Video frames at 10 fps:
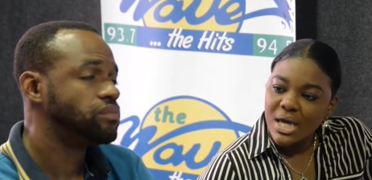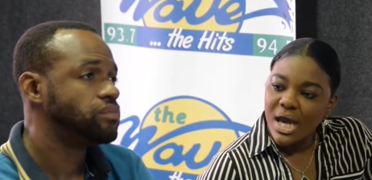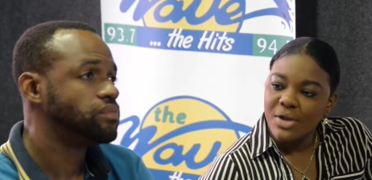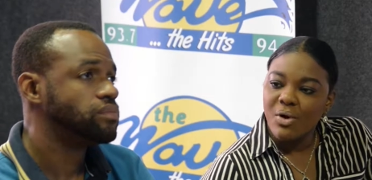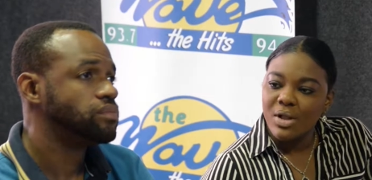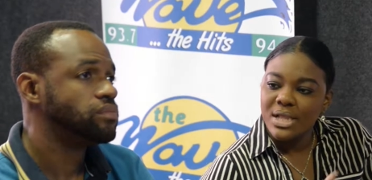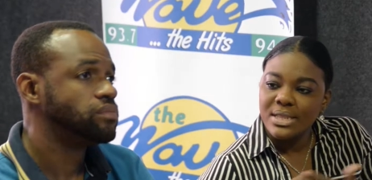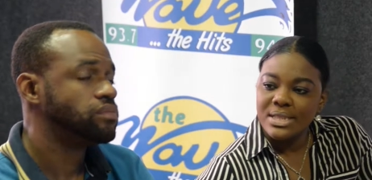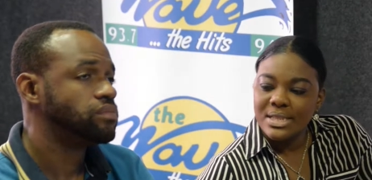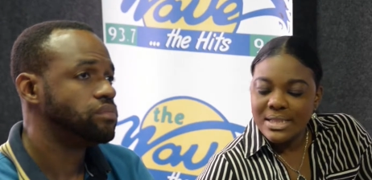Speaker 1: and all the
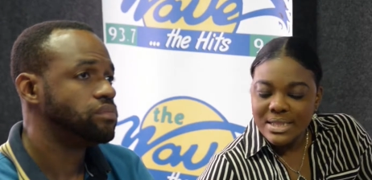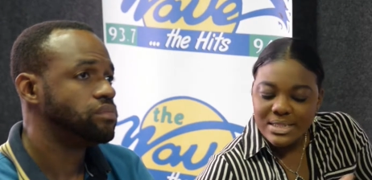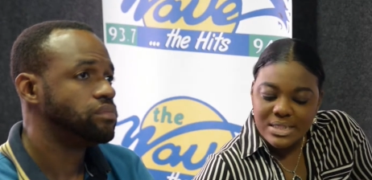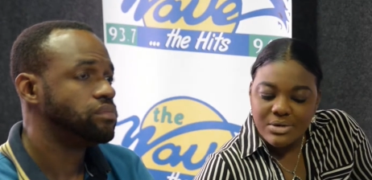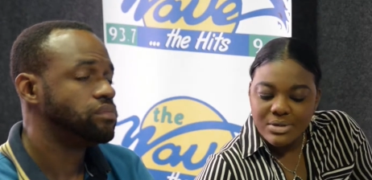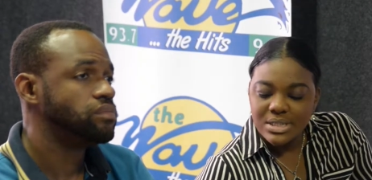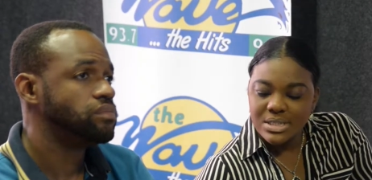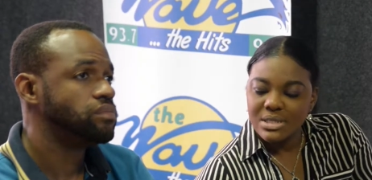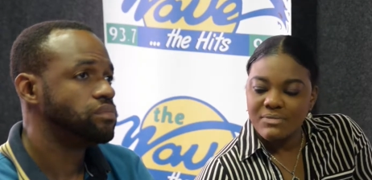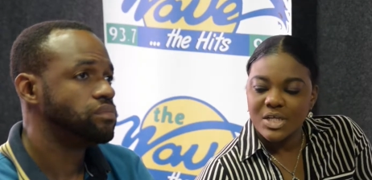nitty-gritty
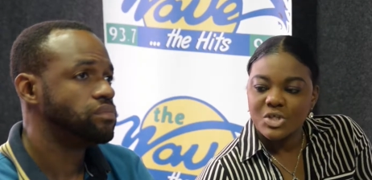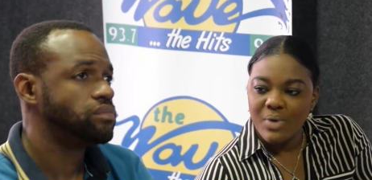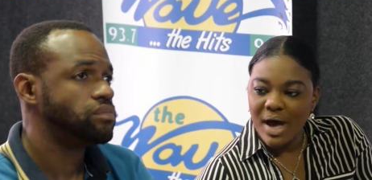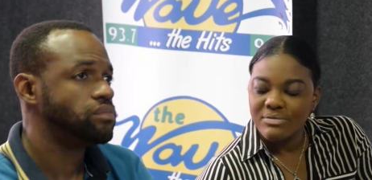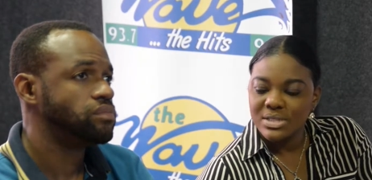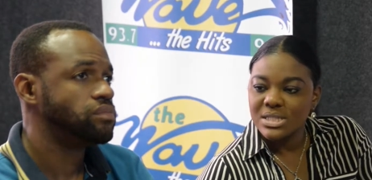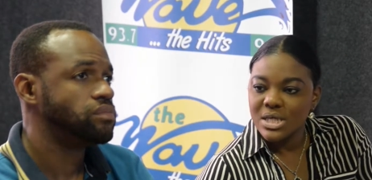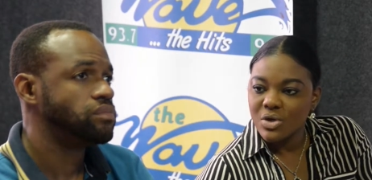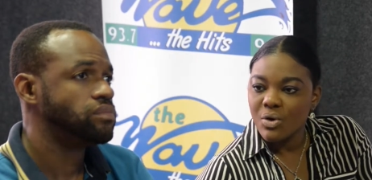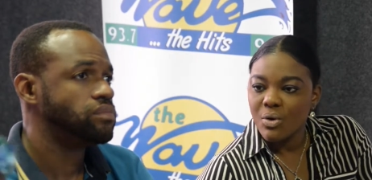stuff that you have to
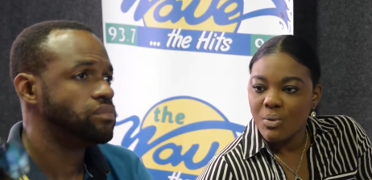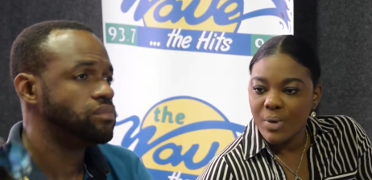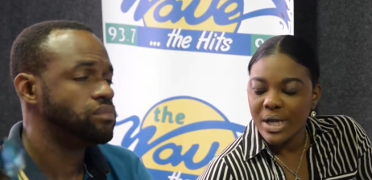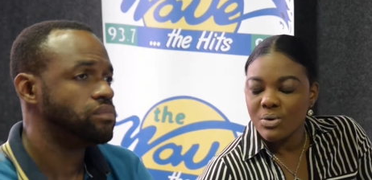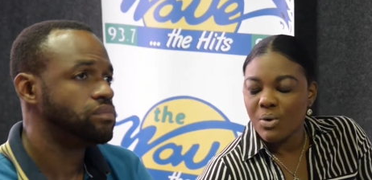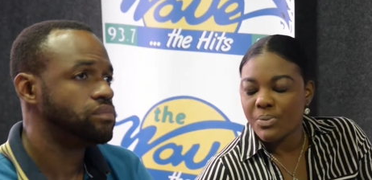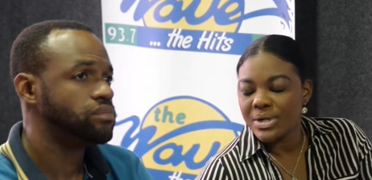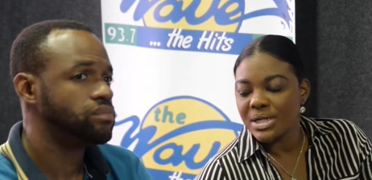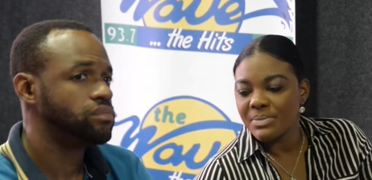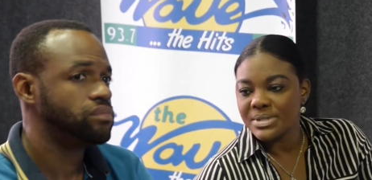secure when
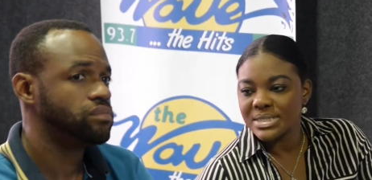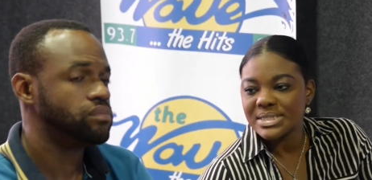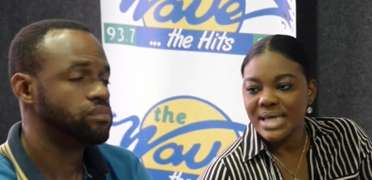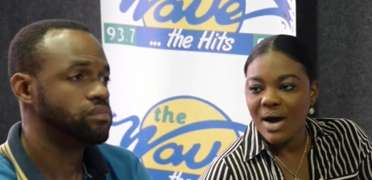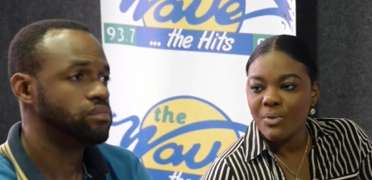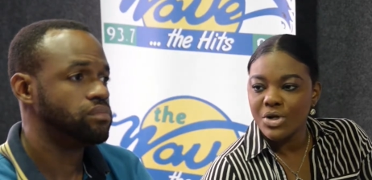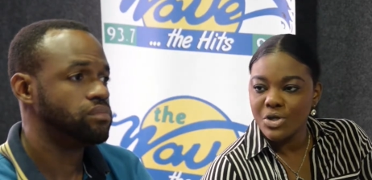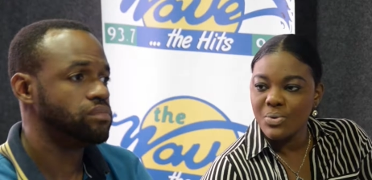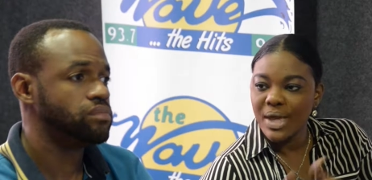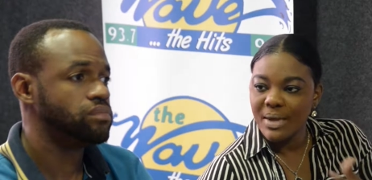opening a business? How are
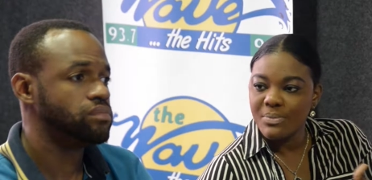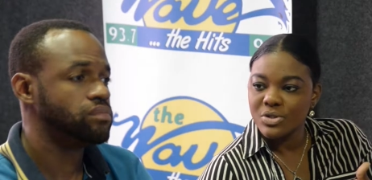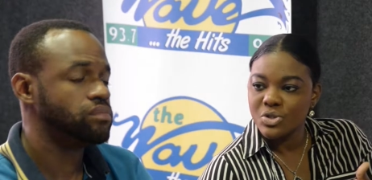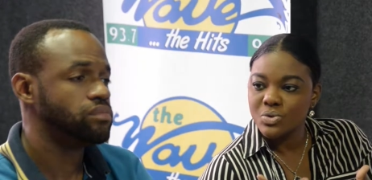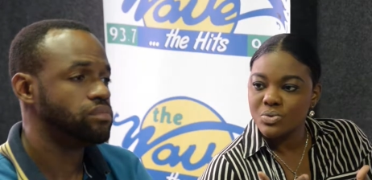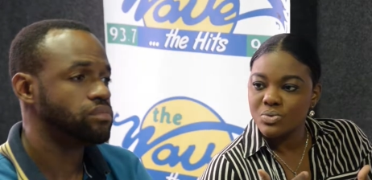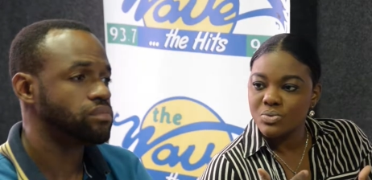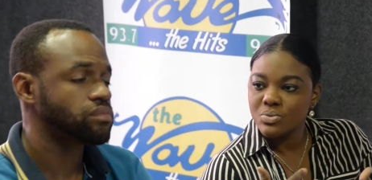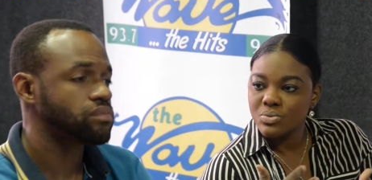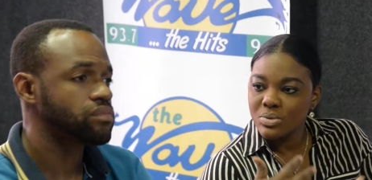you able to
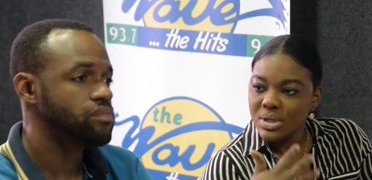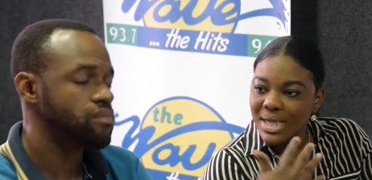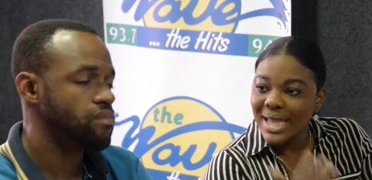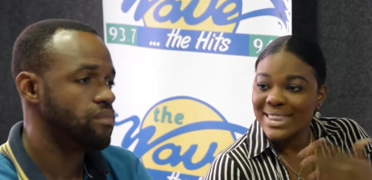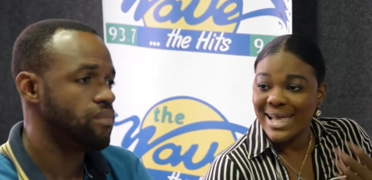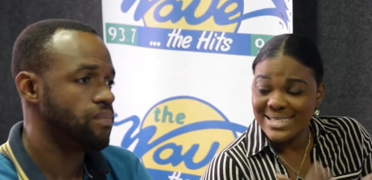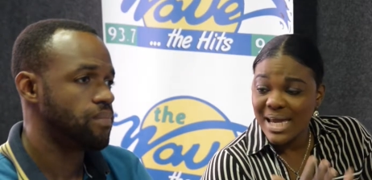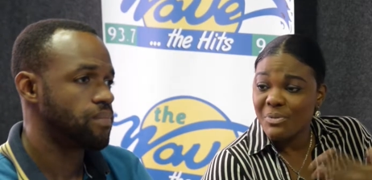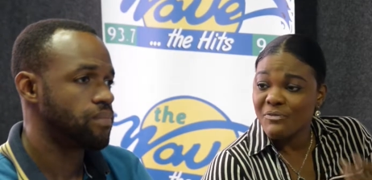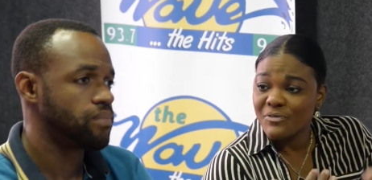get that
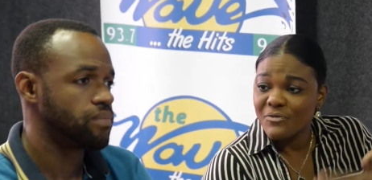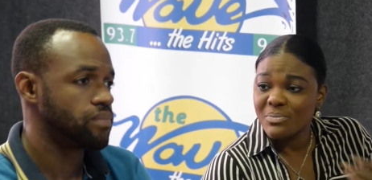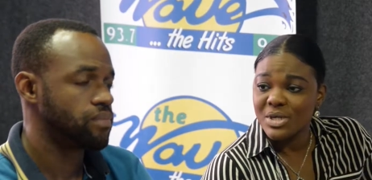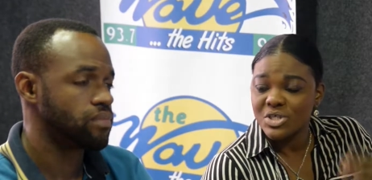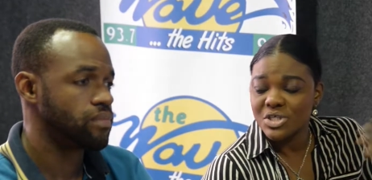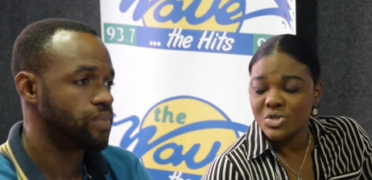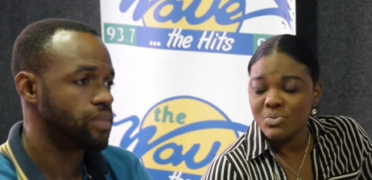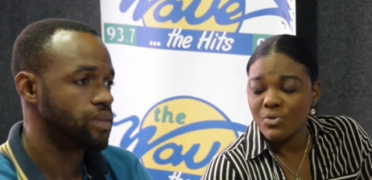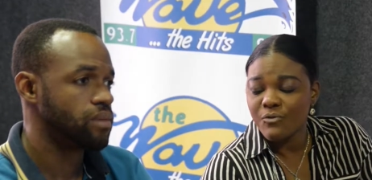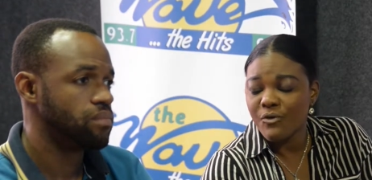type of information to
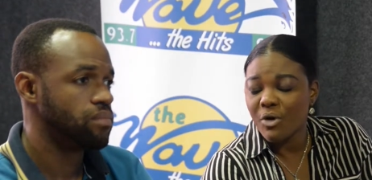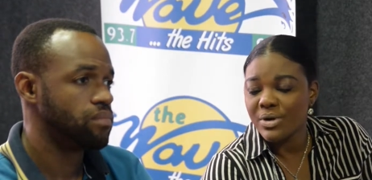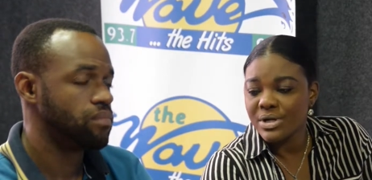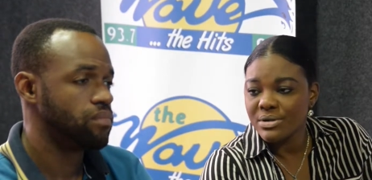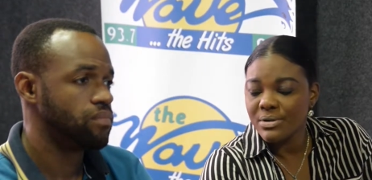move forward?